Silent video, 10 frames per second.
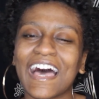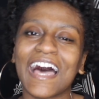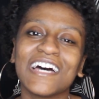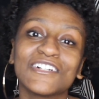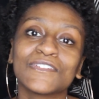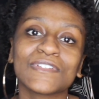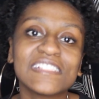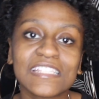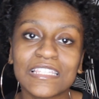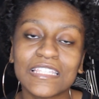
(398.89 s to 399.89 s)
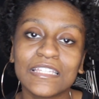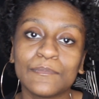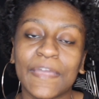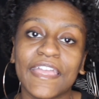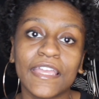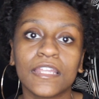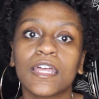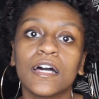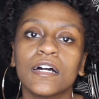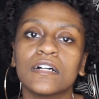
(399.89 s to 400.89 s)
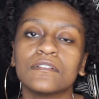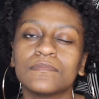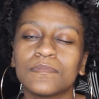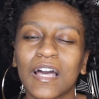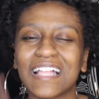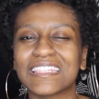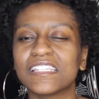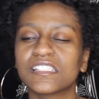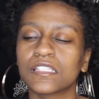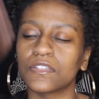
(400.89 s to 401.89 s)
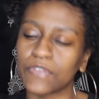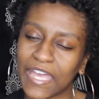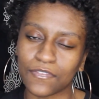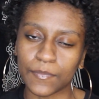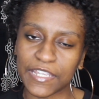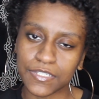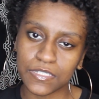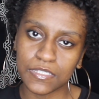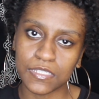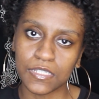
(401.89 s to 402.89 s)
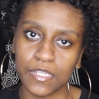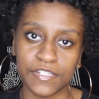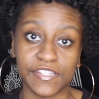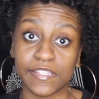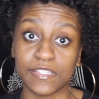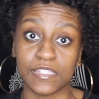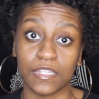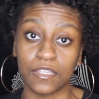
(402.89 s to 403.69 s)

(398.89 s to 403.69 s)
I recently made a list of affirmations just